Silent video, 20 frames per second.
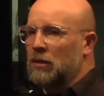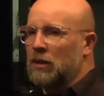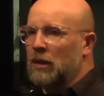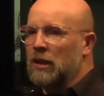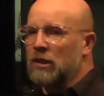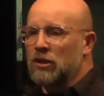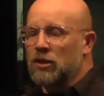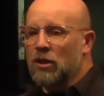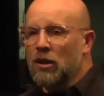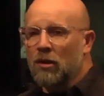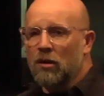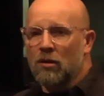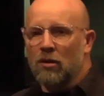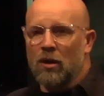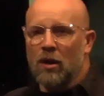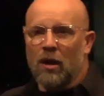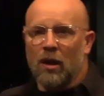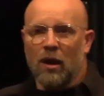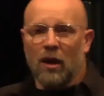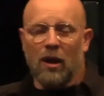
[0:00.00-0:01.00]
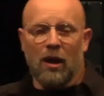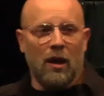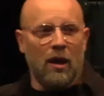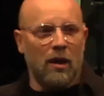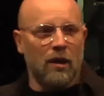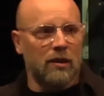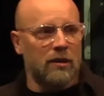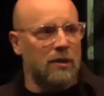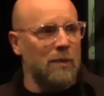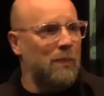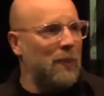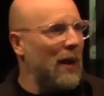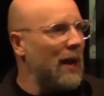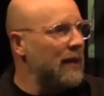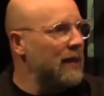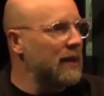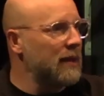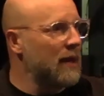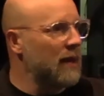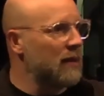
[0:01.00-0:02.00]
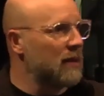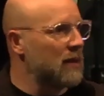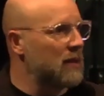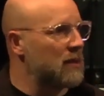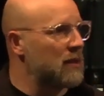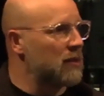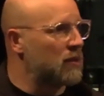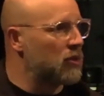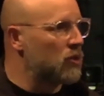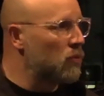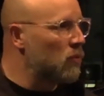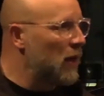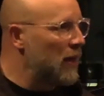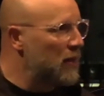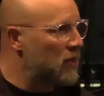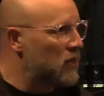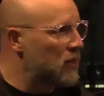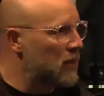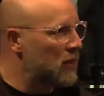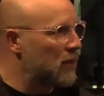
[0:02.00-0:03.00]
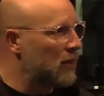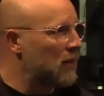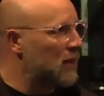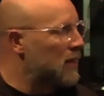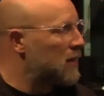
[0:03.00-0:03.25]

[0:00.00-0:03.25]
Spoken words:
And so, depending on the situation,